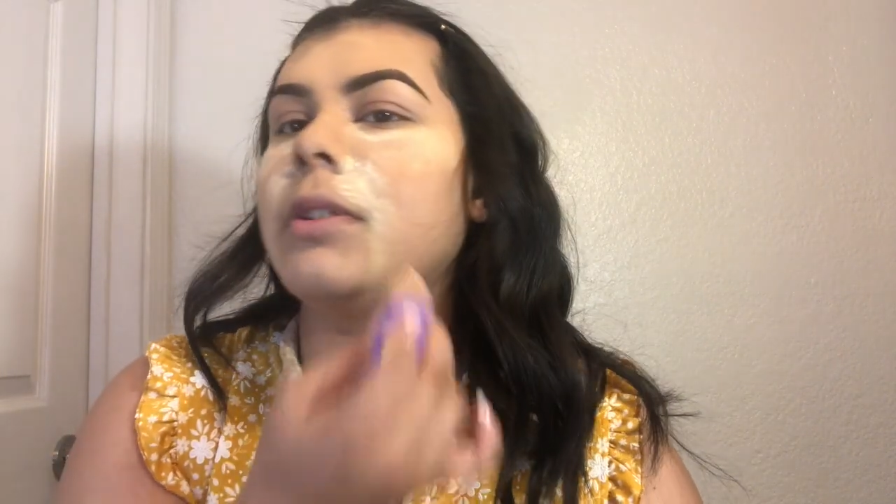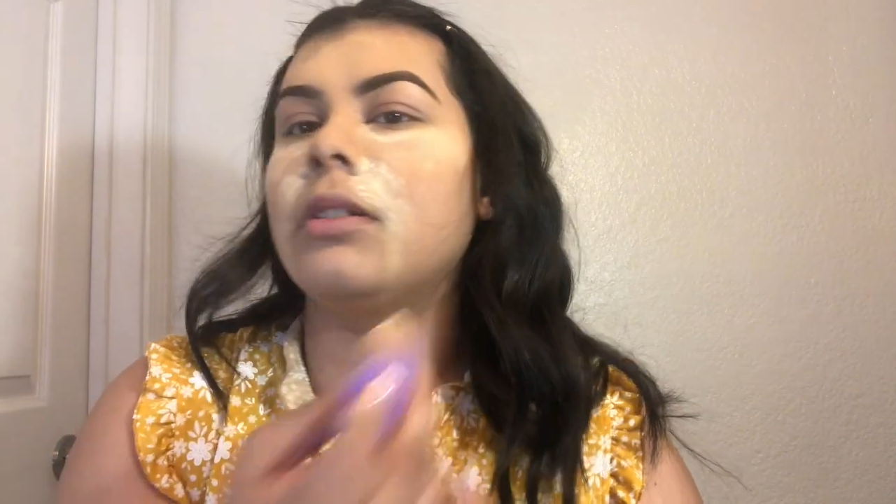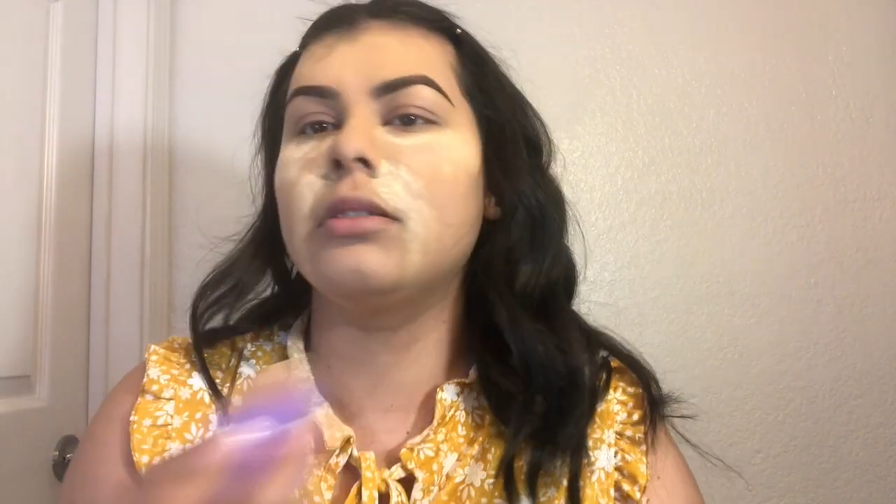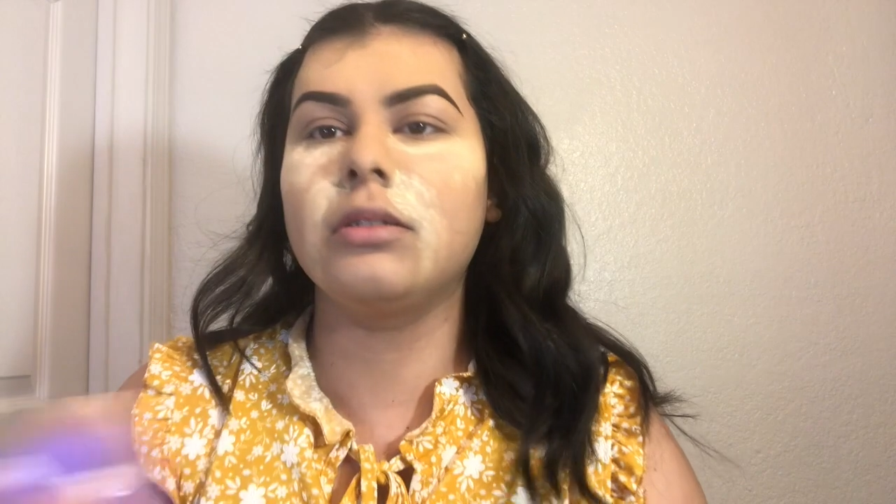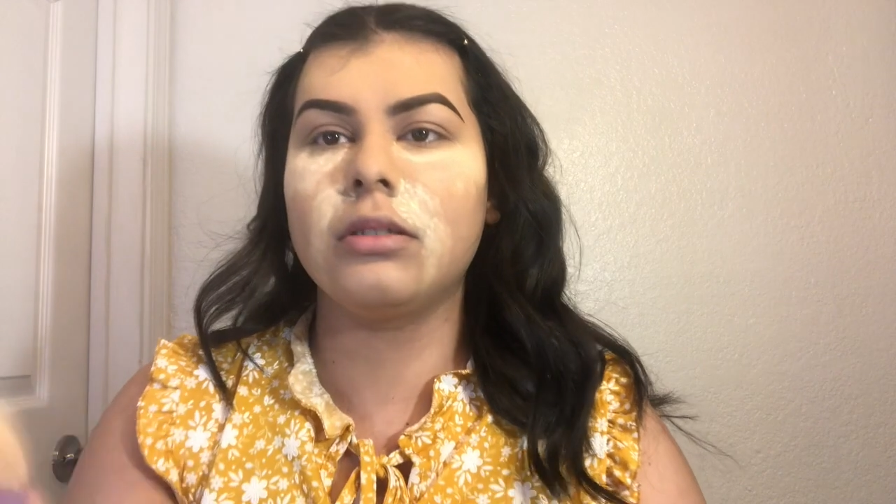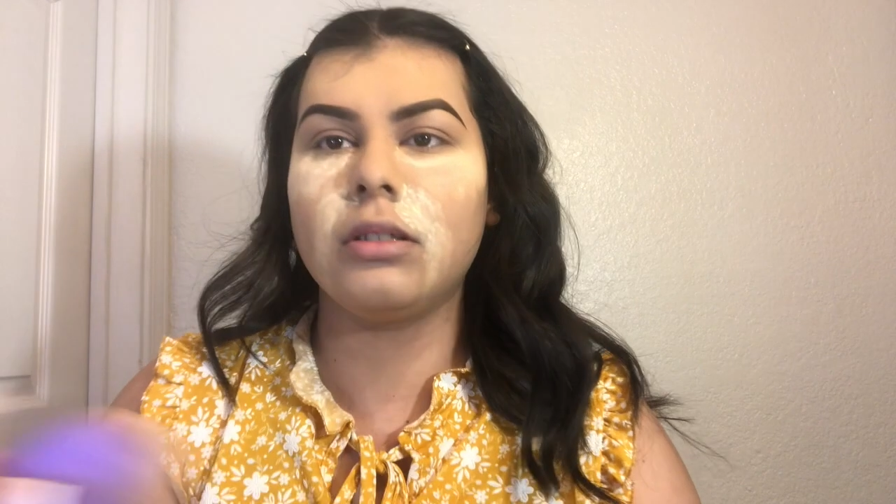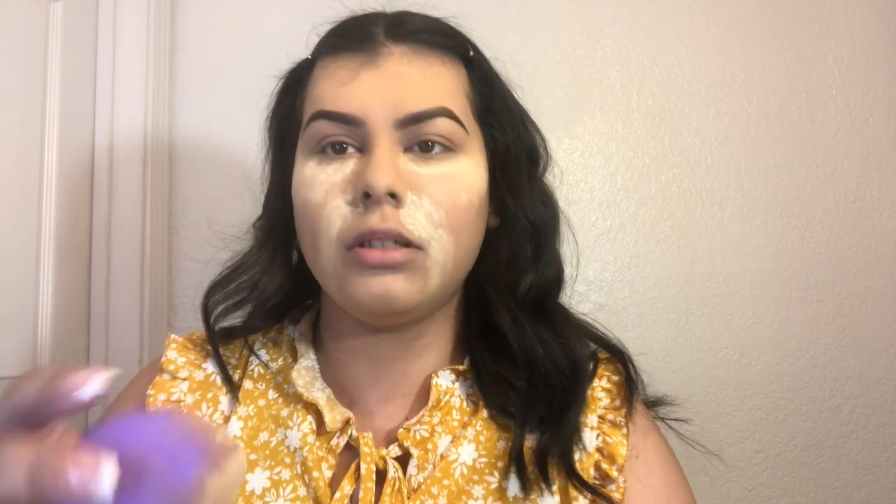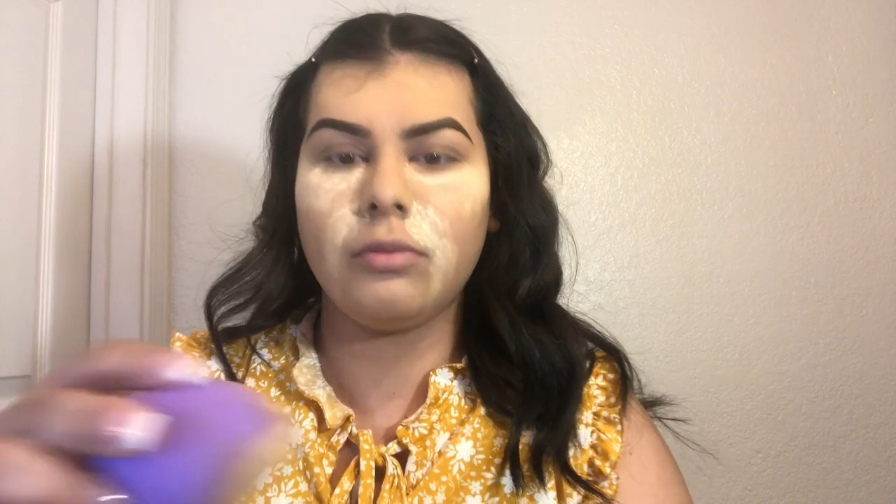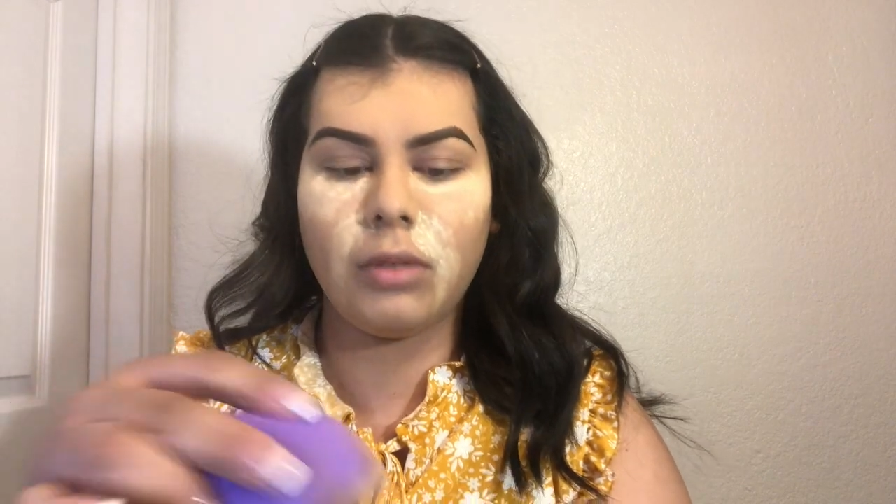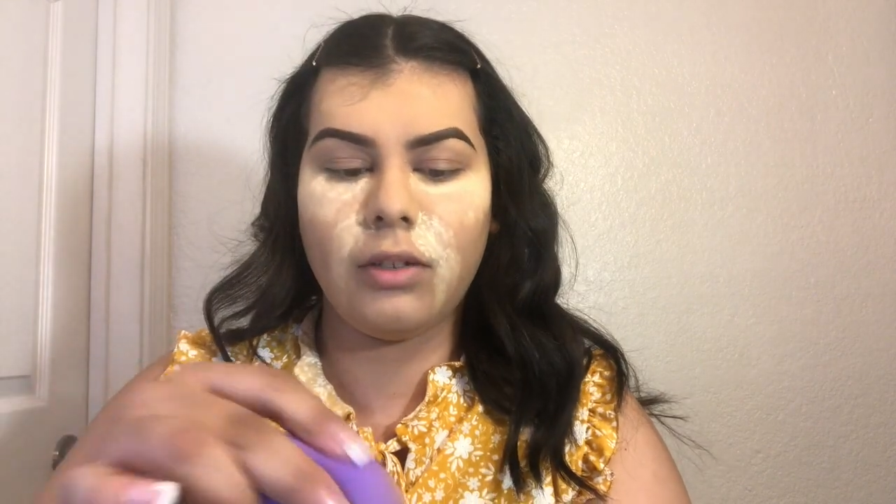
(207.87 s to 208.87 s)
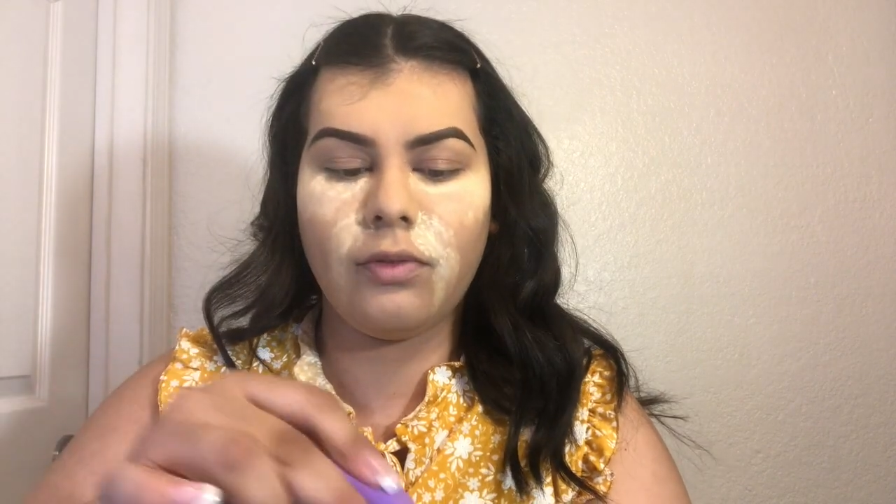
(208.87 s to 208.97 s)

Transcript: powder doesn't leave my